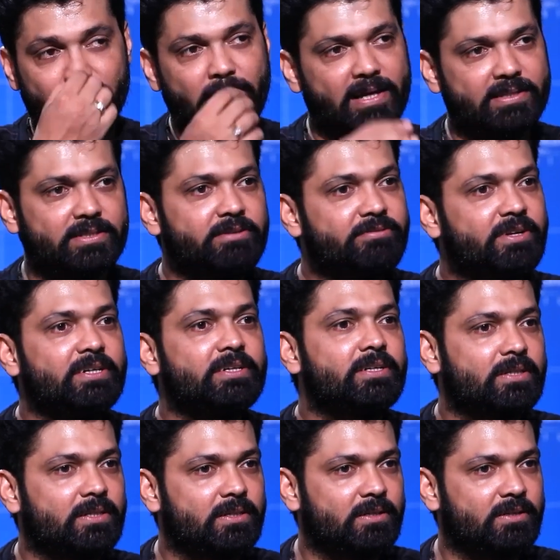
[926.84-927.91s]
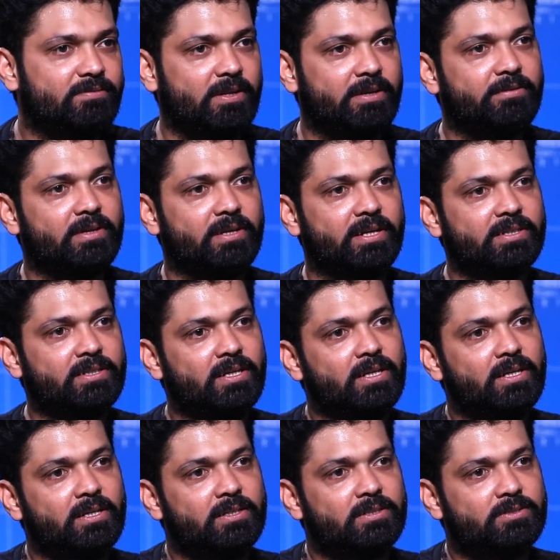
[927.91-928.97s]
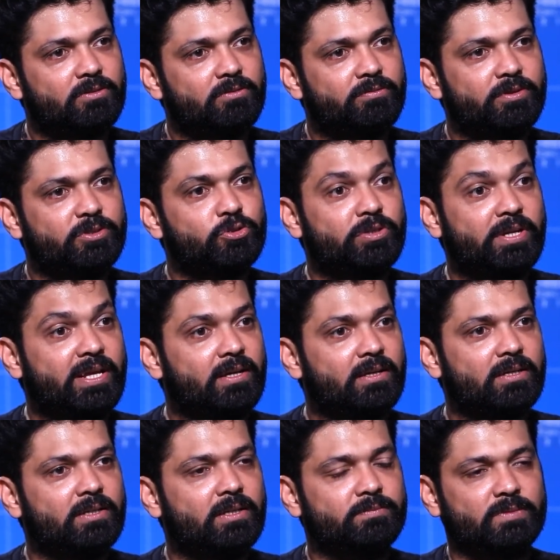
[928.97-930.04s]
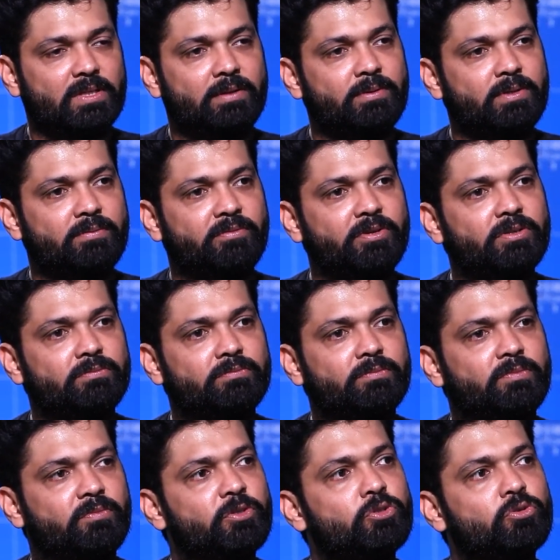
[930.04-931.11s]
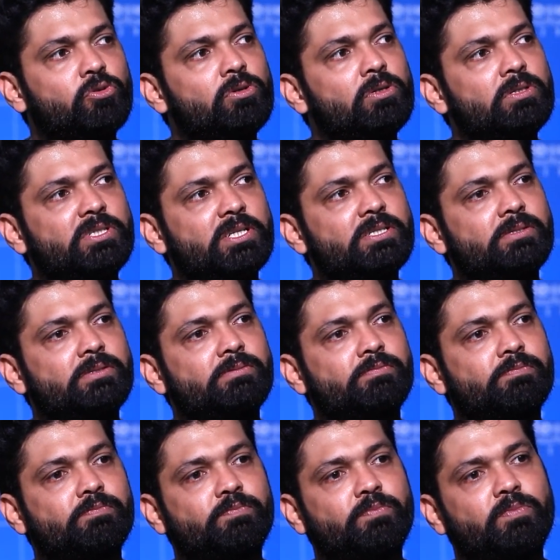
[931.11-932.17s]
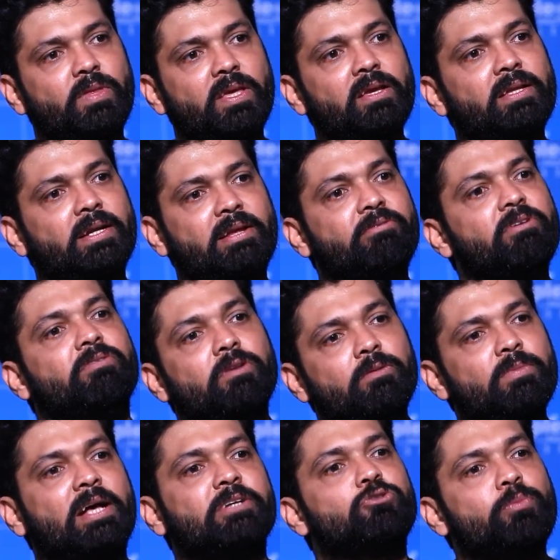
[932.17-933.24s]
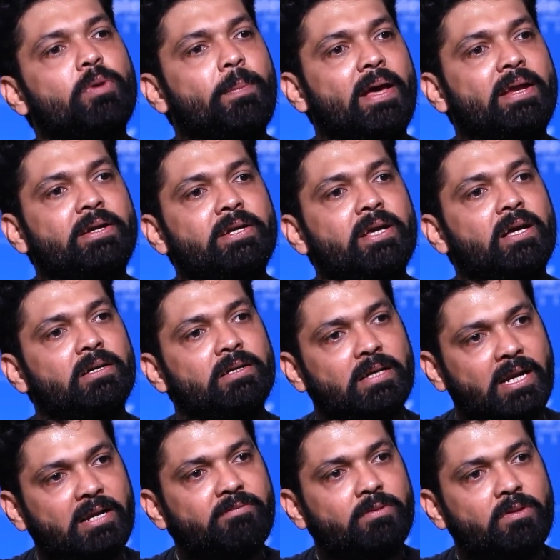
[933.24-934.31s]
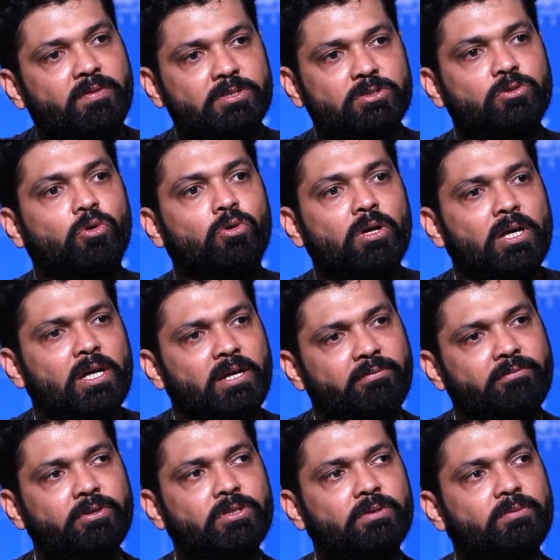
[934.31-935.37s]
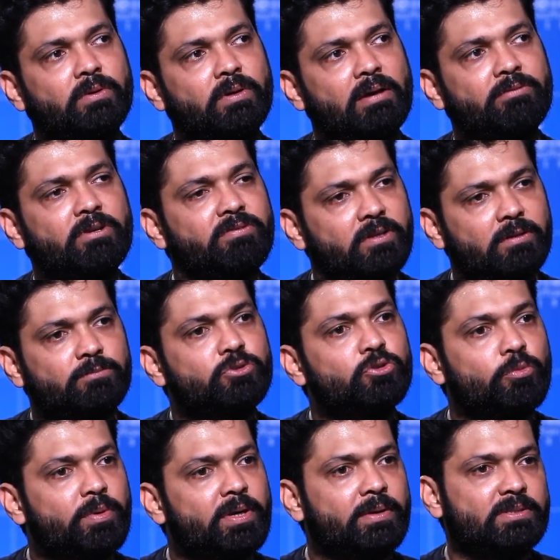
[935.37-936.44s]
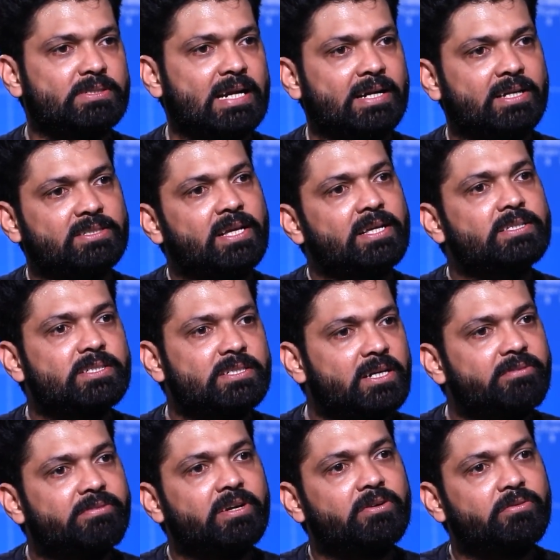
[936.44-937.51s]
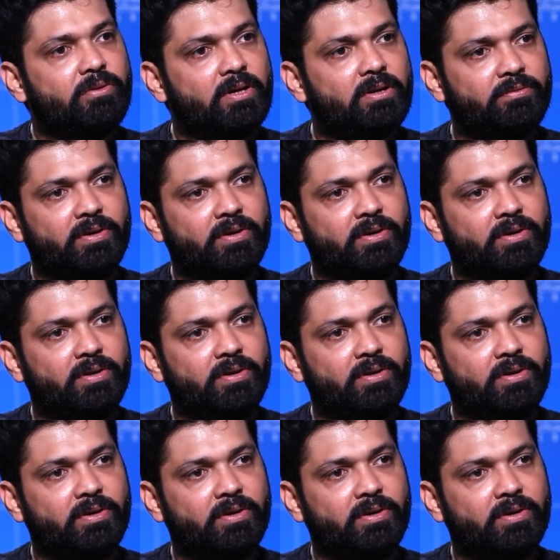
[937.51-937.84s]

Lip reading: has a different flavor, right? So we should take. I mean, we shouldn't just think that every film has to be pan India right from the first go. Every film should be strategized in a different way.